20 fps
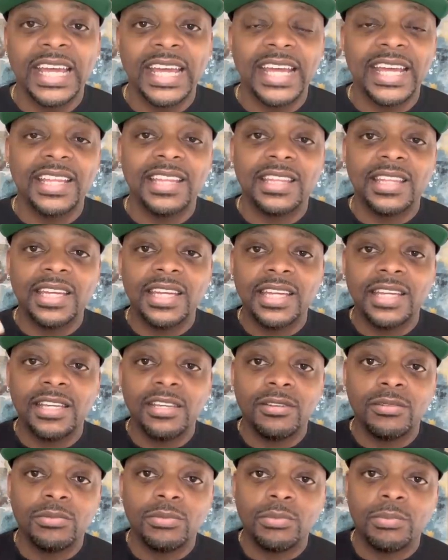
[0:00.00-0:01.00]
and
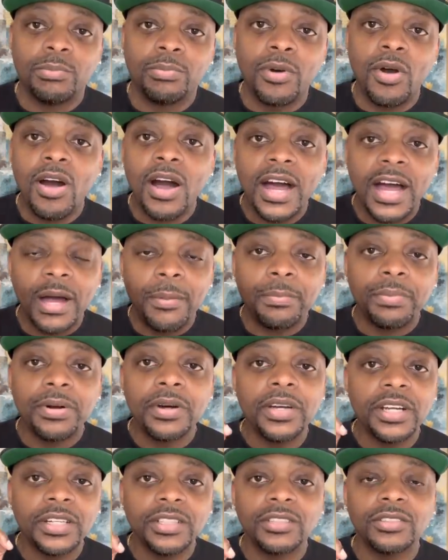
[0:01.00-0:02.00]
then bought a
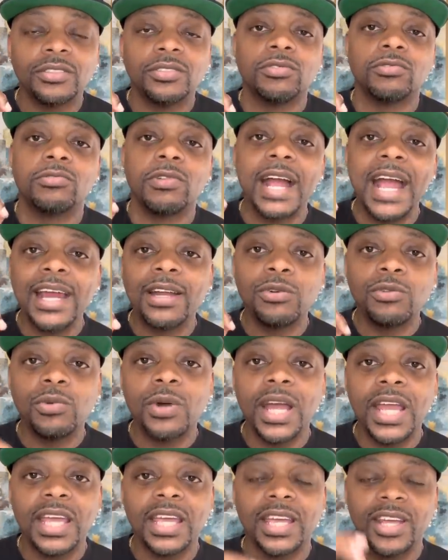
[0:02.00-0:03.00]
put right
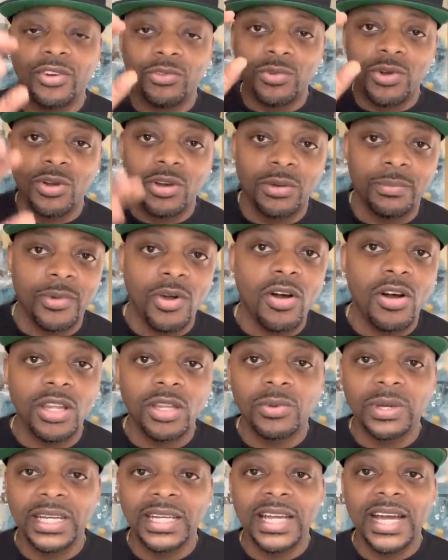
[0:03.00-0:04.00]
away and rolled it all
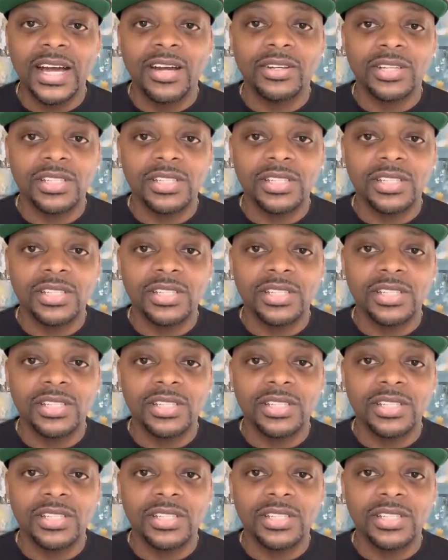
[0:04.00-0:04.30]
the way down to